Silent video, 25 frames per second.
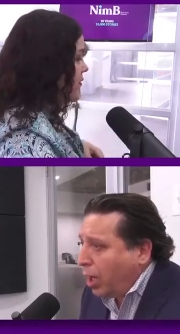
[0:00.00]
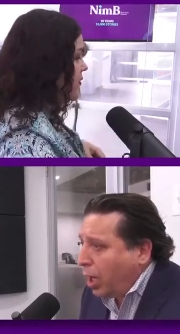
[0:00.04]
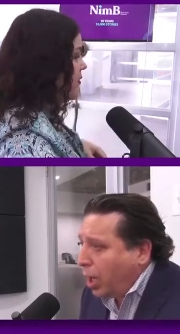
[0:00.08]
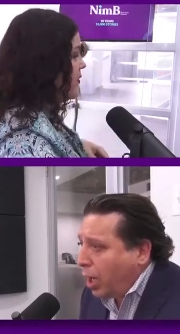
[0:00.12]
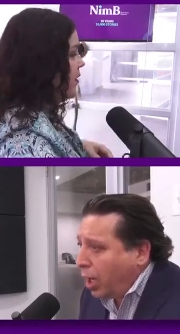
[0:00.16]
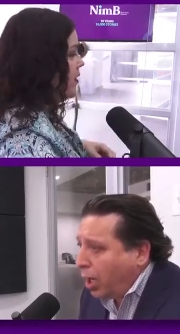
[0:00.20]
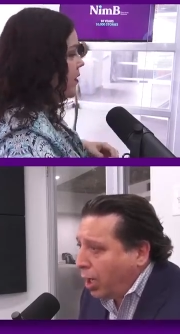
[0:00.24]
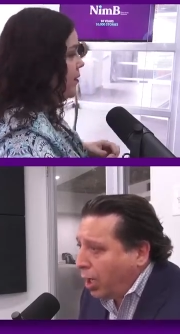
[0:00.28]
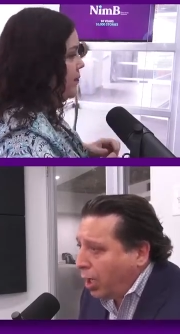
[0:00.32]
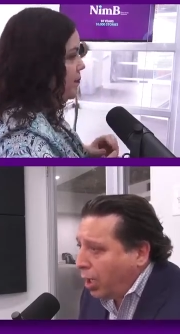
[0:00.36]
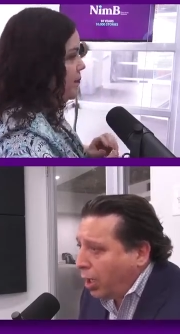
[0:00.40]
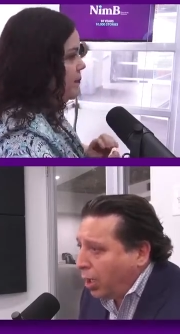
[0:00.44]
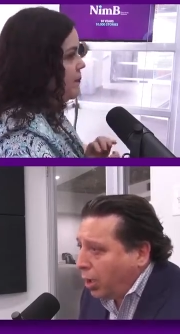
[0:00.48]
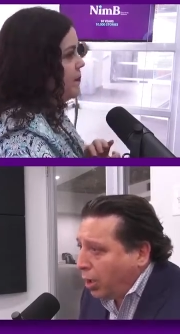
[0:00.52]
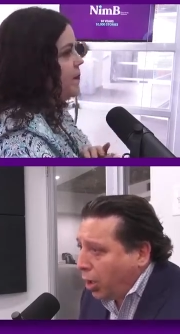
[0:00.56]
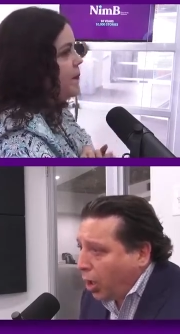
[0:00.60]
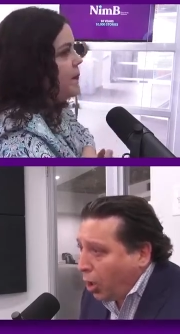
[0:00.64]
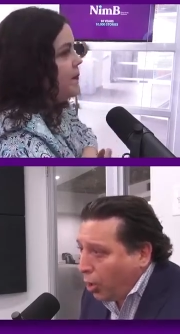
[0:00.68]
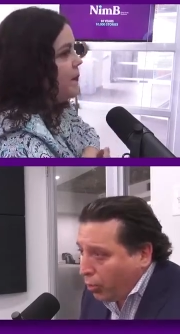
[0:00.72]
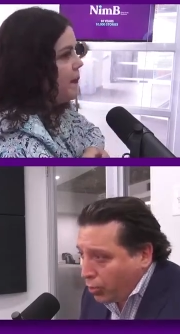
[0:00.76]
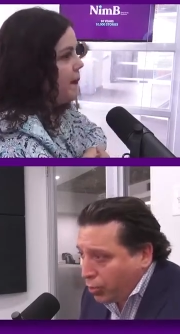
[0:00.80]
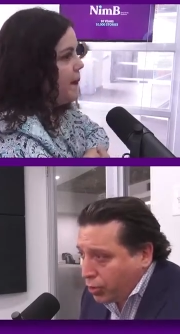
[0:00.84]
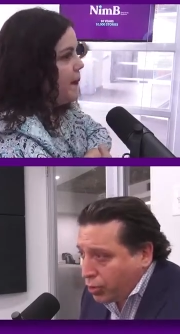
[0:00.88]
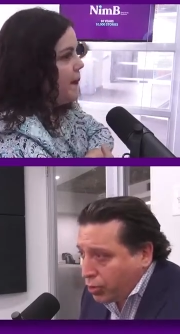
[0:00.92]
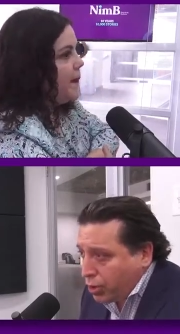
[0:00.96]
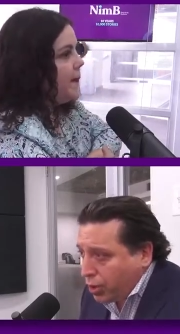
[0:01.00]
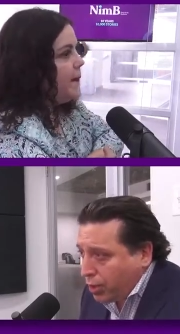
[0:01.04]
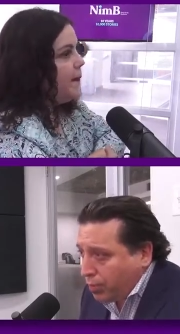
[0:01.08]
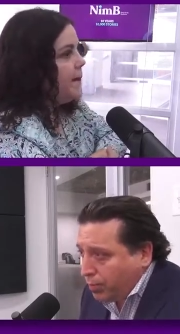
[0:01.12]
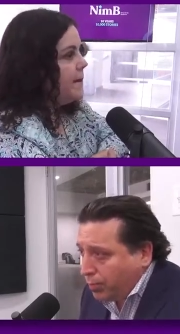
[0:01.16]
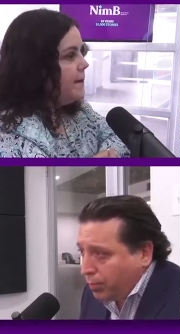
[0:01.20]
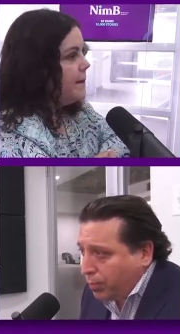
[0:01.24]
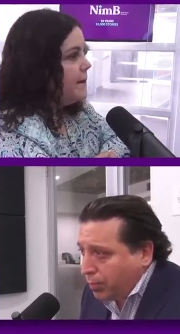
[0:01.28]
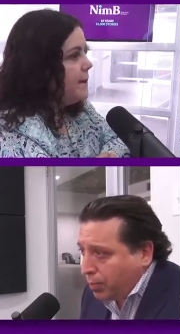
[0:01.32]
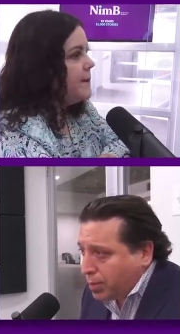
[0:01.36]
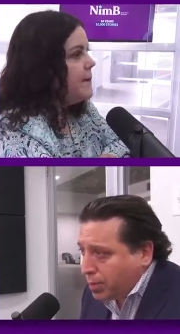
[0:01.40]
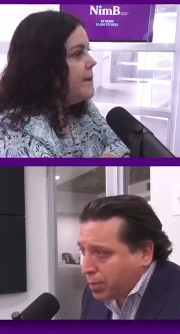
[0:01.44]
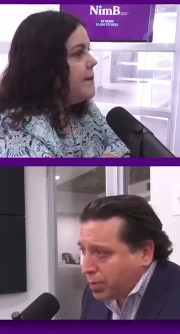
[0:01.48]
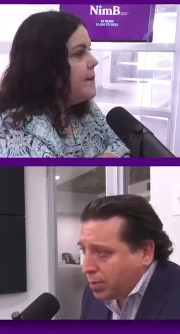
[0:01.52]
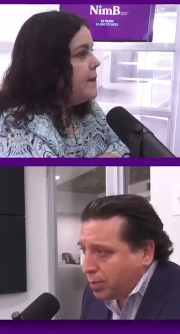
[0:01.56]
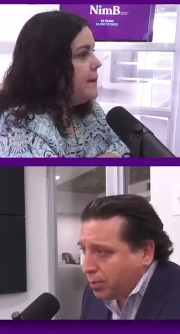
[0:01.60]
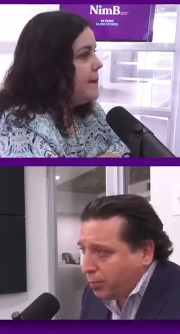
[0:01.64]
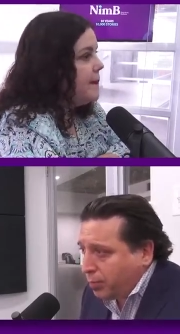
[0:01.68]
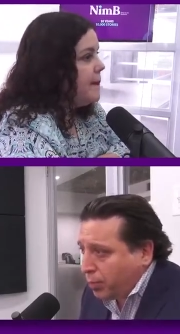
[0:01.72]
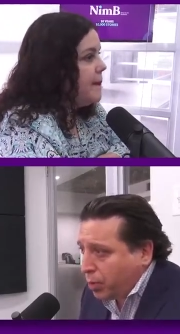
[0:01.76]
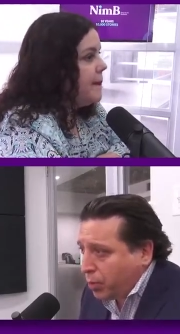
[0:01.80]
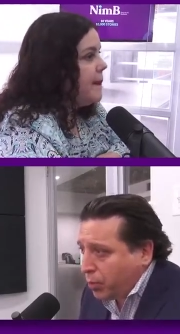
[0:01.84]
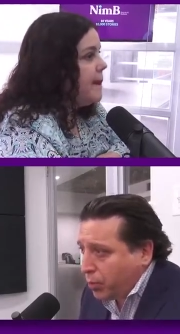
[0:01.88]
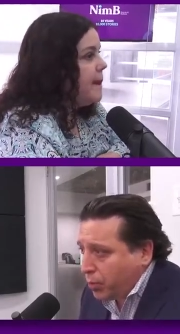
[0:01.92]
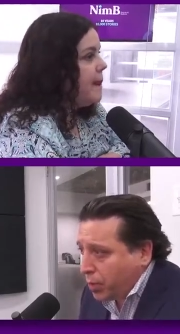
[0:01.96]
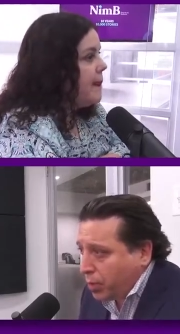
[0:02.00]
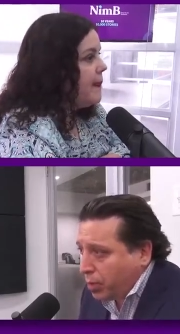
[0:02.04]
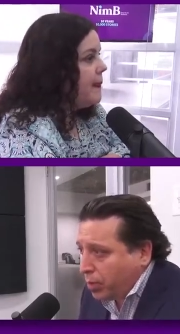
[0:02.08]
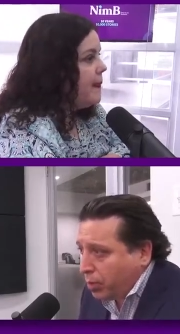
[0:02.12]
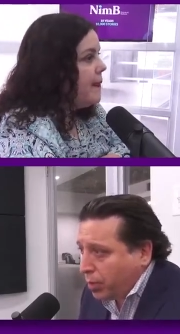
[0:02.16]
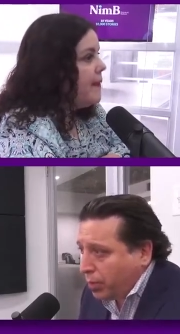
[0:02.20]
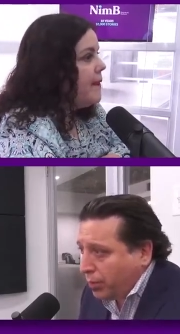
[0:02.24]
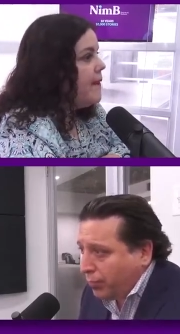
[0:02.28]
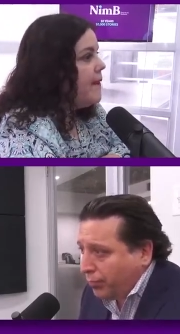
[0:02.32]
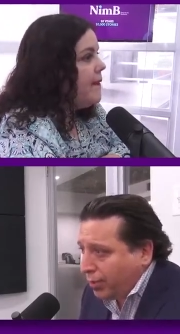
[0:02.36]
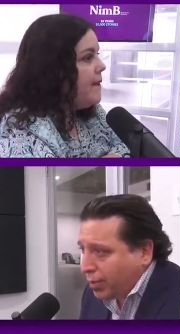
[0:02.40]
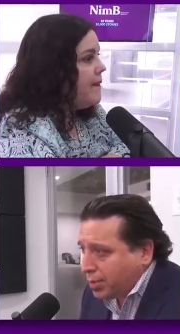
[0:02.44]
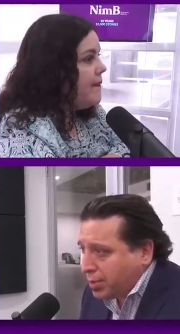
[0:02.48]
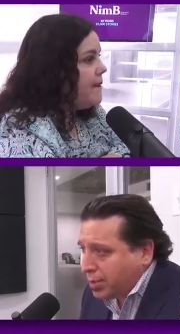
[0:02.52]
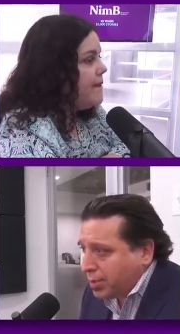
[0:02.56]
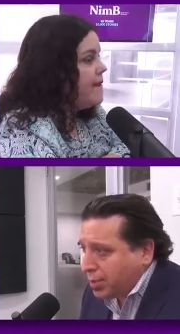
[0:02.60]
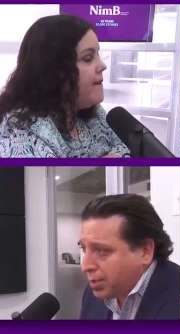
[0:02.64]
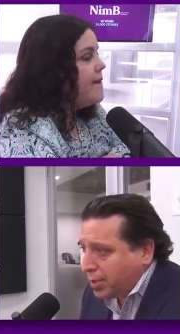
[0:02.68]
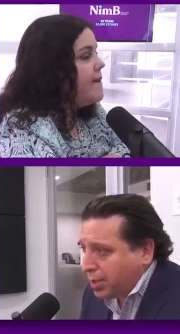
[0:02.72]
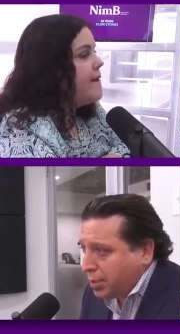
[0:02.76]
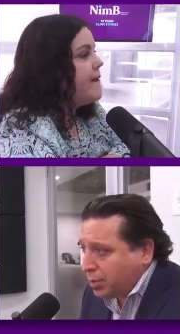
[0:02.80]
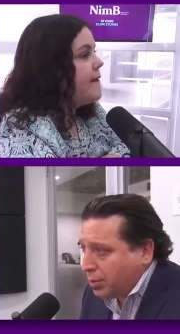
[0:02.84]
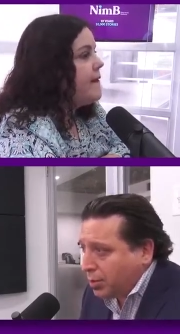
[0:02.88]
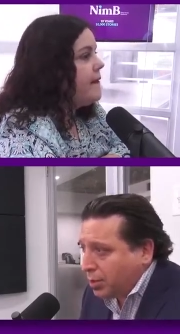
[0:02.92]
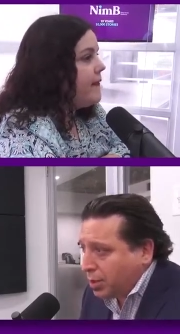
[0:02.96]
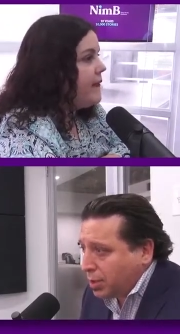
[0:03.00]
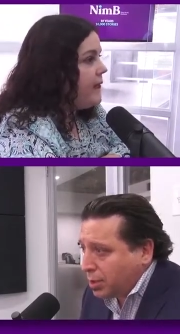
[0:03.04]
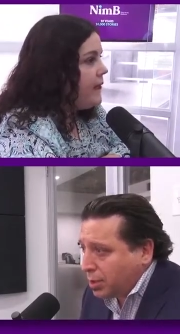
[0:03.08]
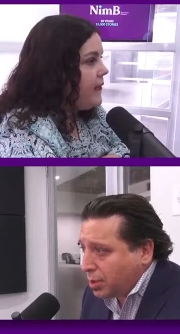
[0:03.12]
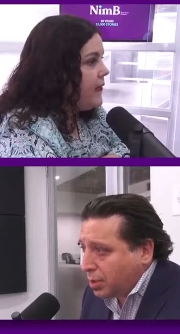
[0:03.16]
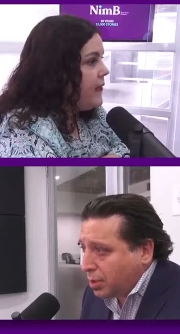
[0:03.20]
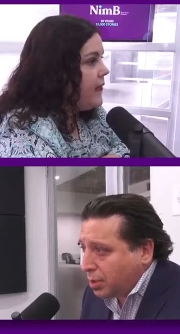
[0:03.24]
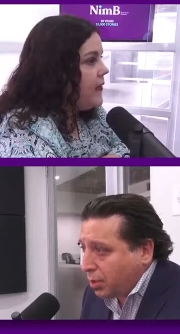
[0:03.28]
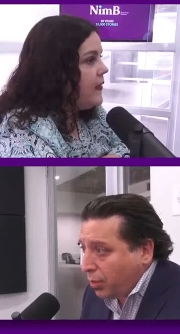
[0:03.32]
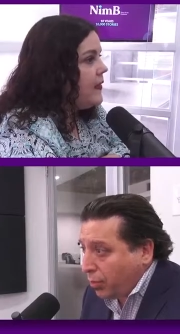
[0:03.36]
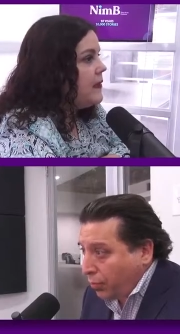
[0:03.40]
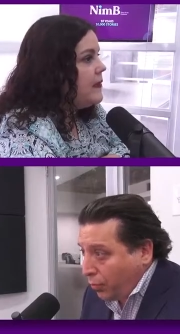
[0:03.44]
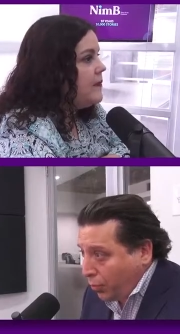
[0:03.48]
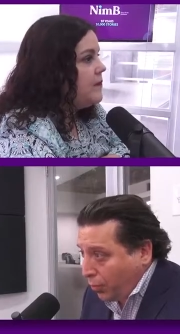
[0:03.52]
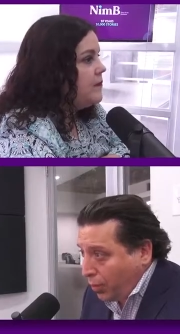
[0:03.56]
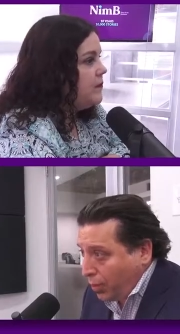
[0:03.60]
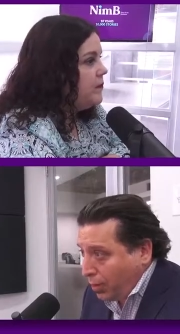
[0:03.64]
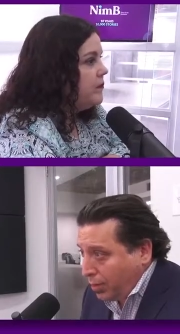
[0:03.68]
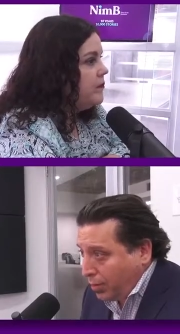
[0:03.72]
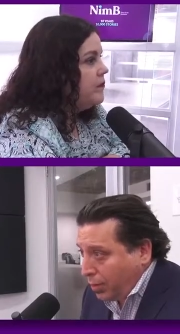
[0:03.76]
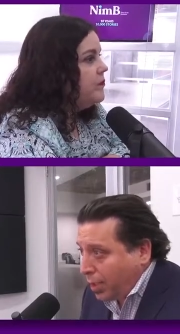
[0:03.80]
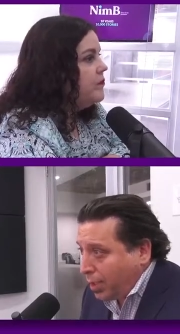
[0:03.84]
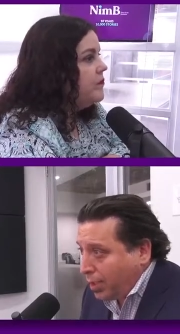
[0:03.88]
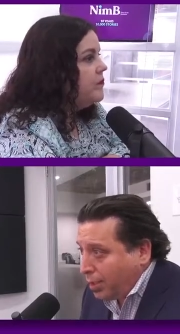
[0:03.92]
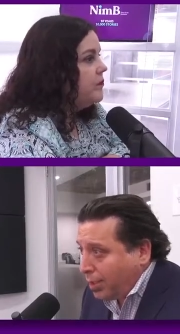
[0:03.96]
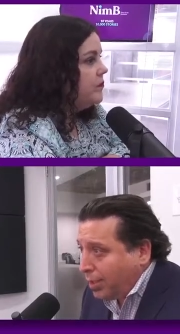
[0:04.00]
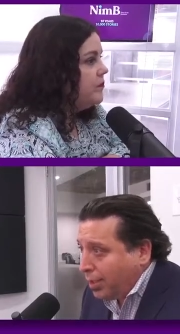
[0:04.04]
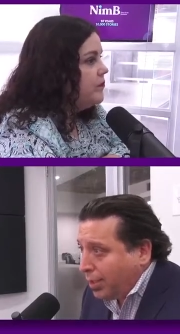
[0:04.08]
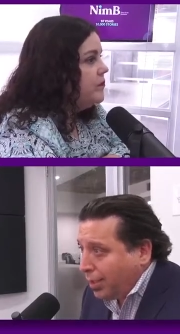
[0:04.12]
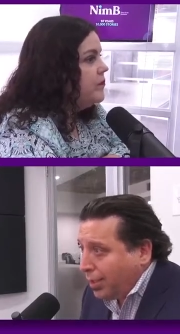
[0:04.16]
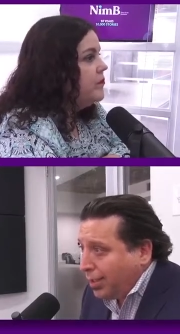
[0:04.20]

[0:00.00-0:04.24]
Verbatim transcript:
Speaker 1: our ownership, which is the Puerto Rico Convention Center District Authority, they